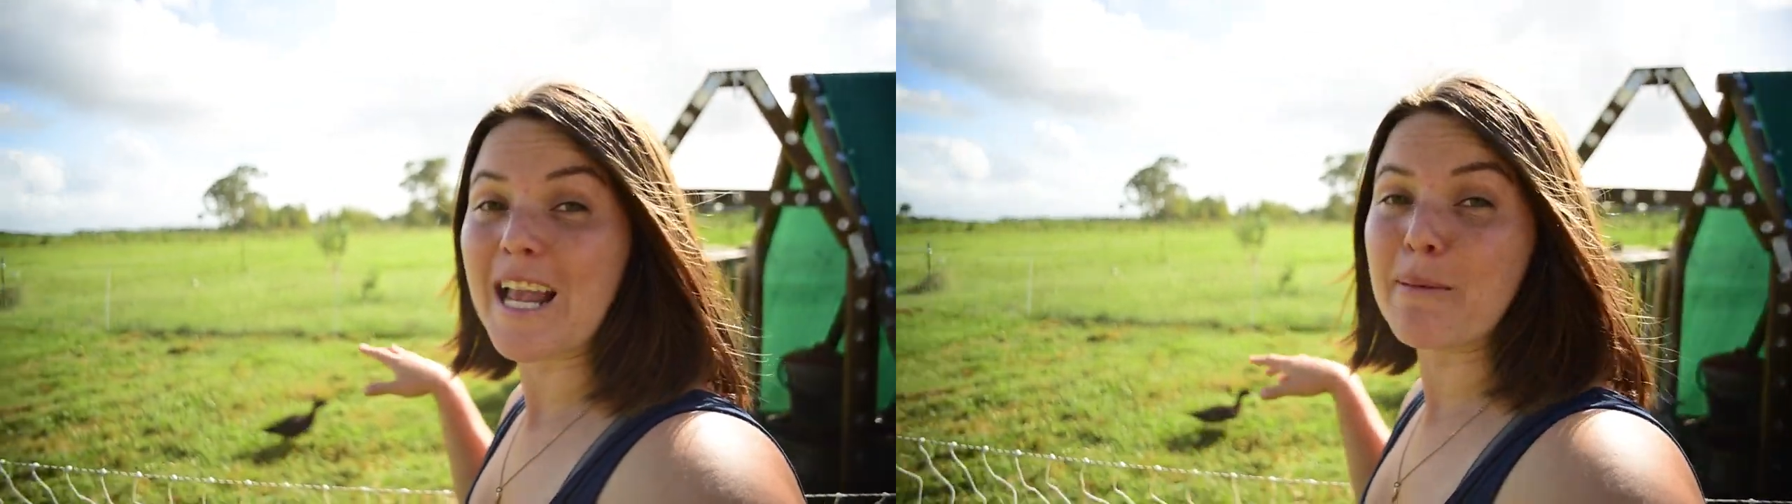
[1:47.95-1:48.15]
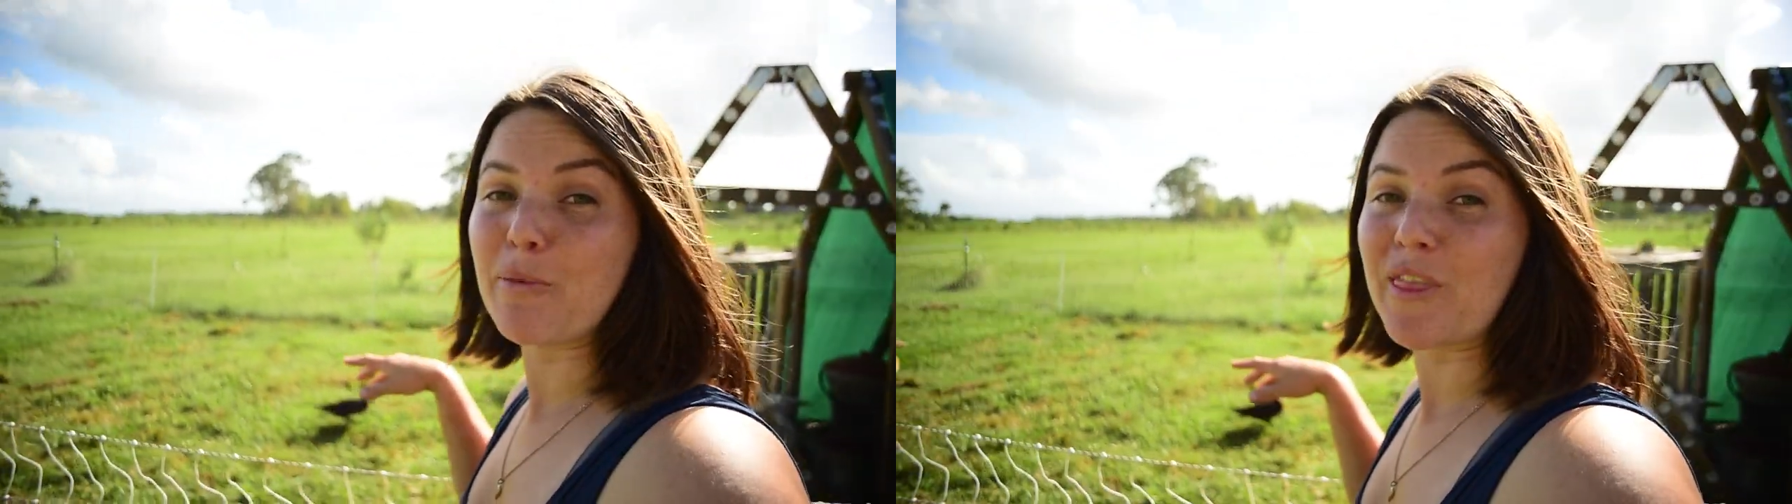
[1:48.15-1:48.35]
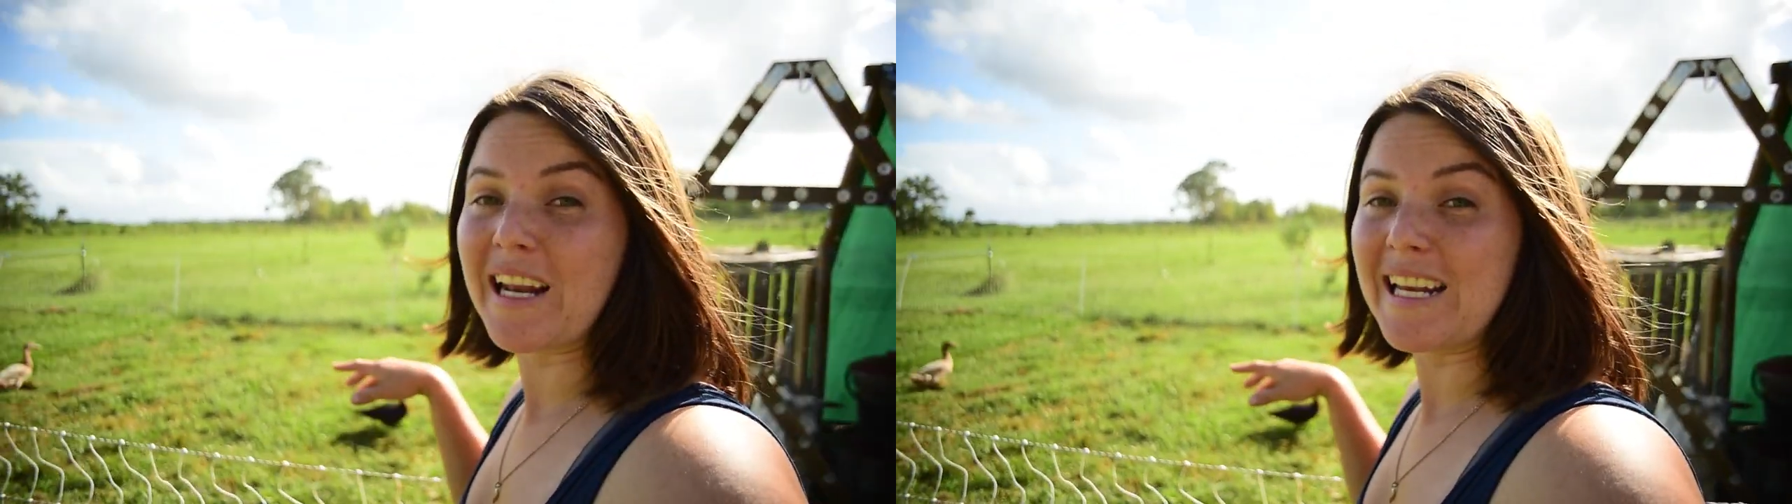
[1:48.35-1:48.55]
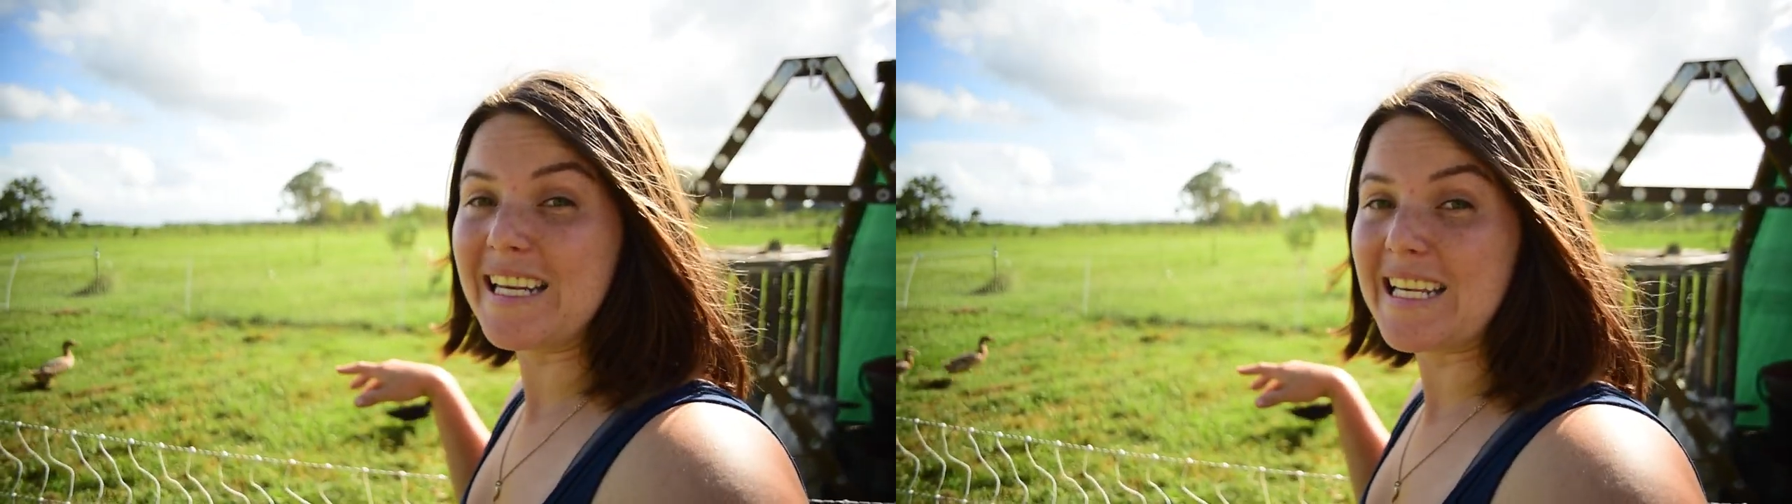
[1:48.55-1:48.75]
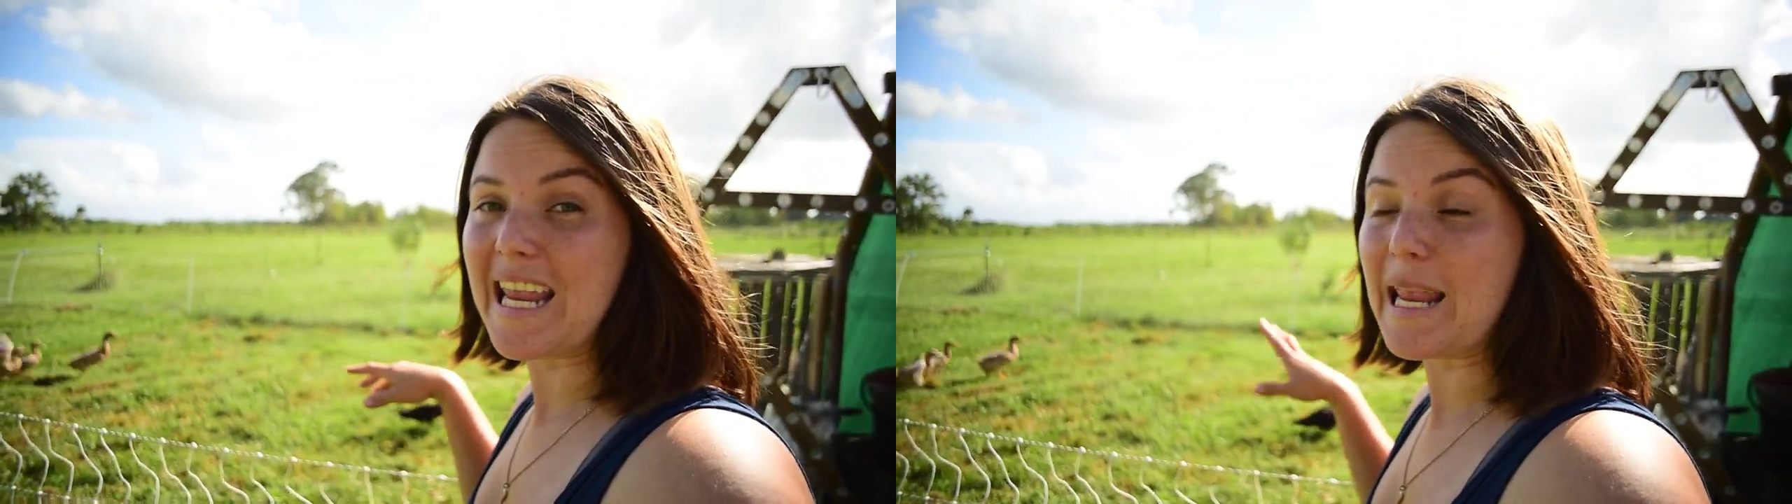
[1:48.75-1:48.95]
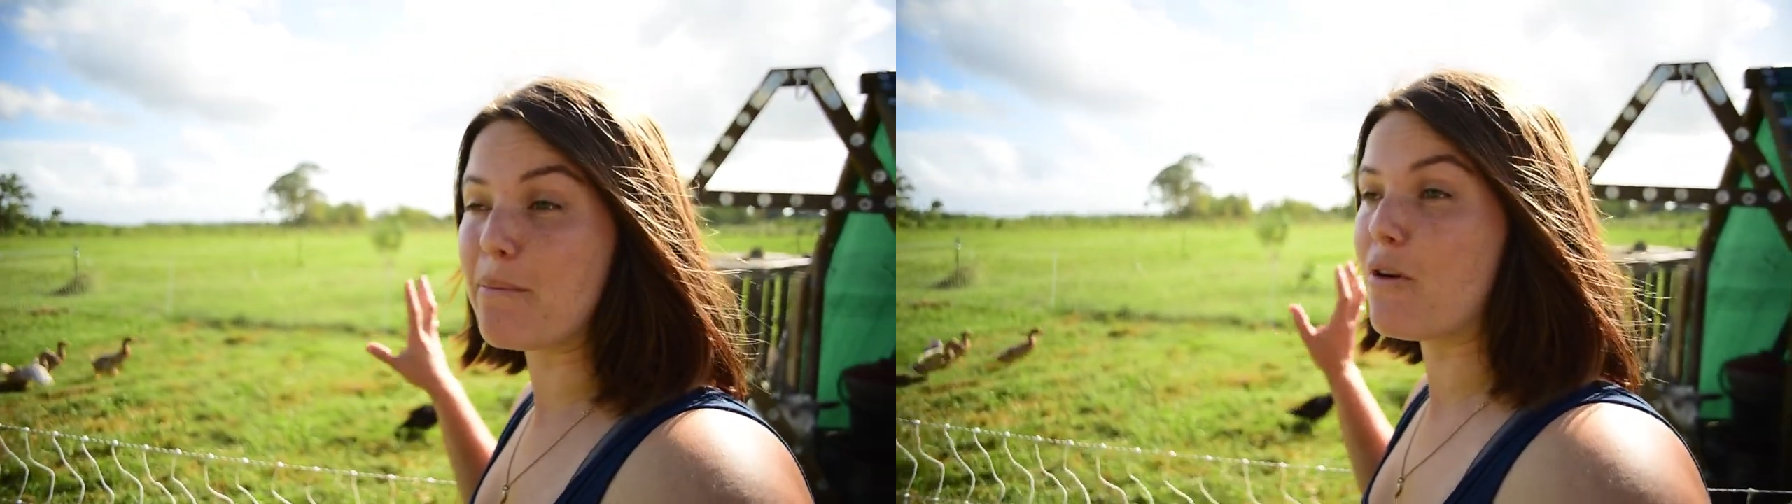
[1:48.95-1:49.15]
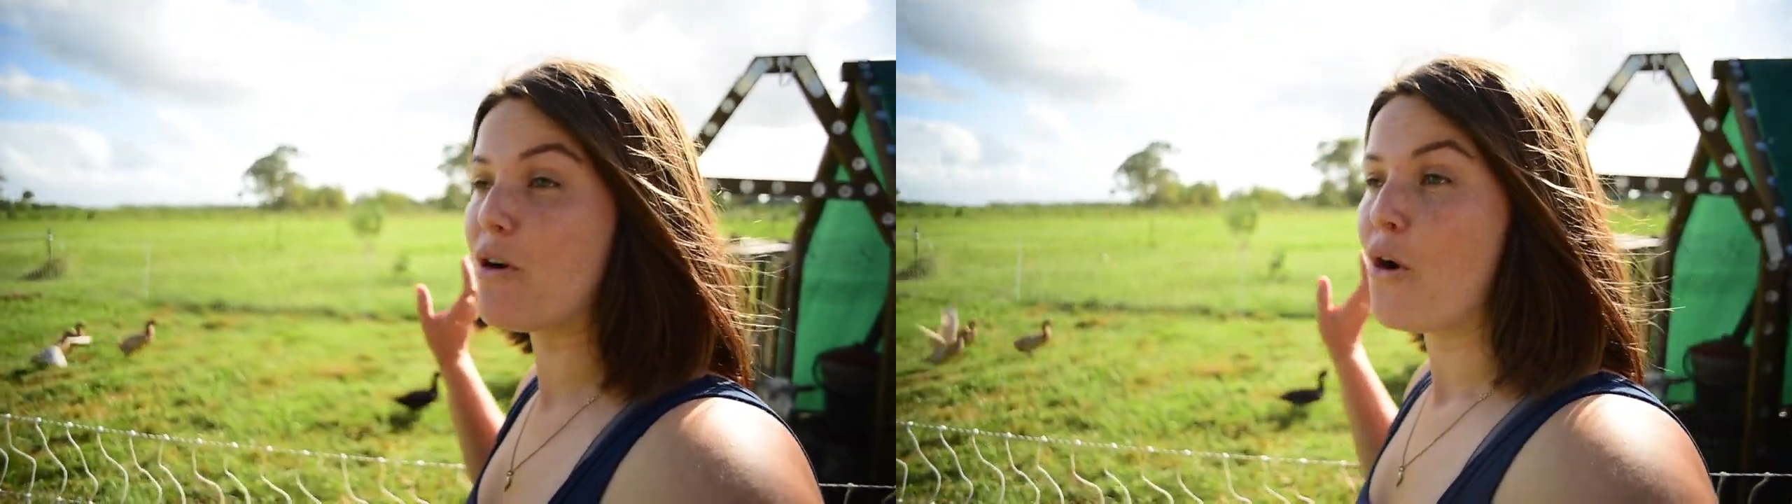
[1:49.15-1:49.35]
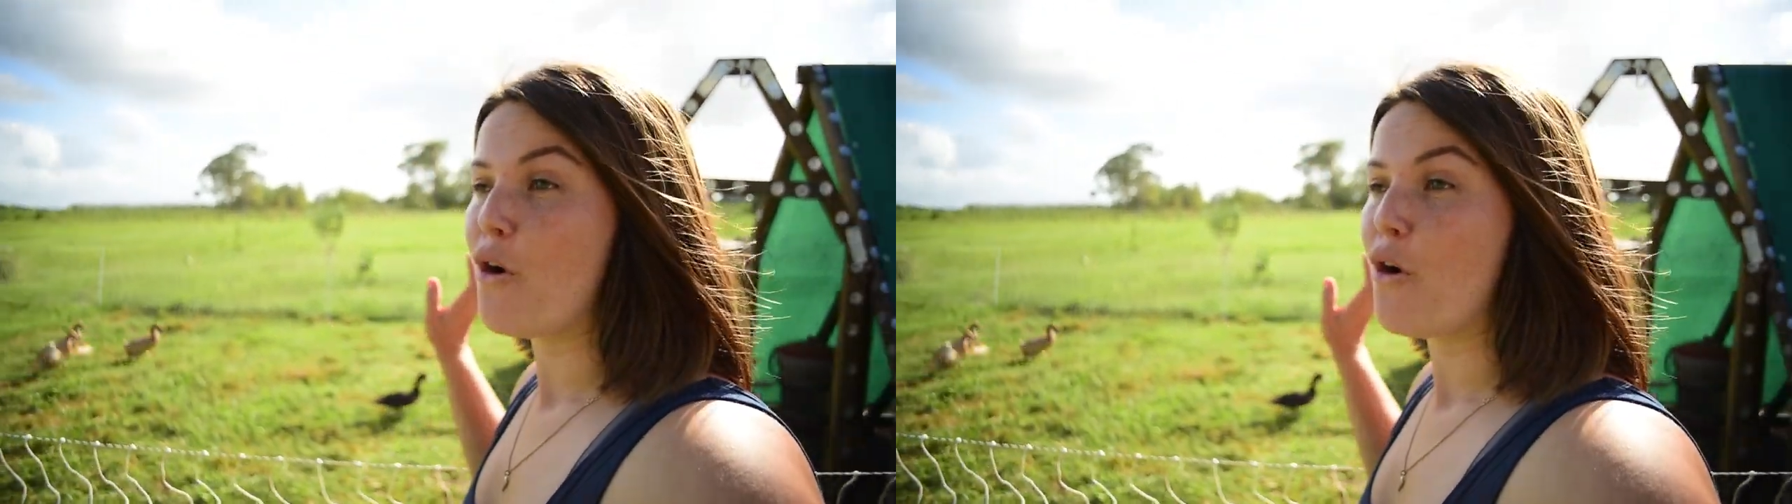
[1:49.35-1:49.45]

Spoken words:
come up with a name